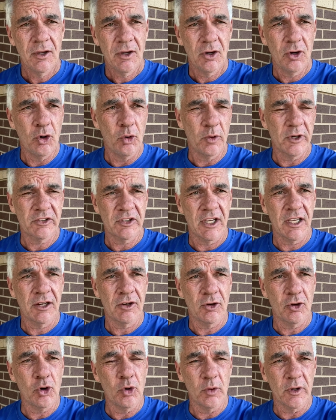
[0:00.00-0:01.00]
who was
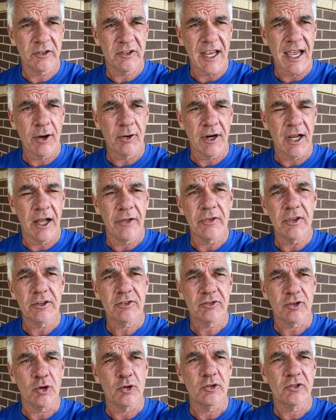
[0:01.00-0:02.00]
in, who was out on
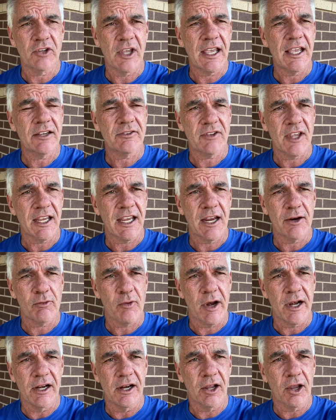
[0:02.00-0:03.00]
this Tuesday as they get
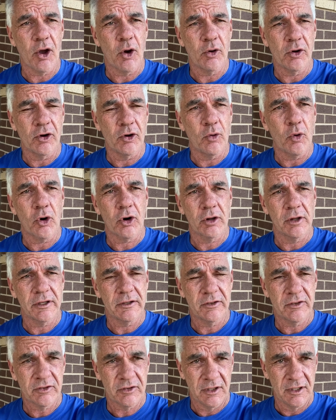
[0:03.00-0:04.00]
ready to go to New
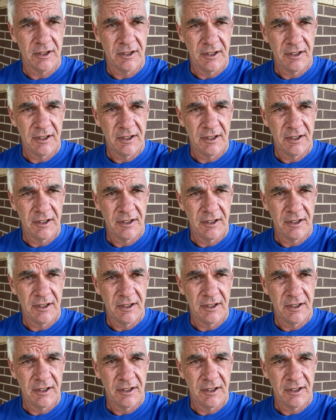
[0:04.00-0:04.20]
Orleans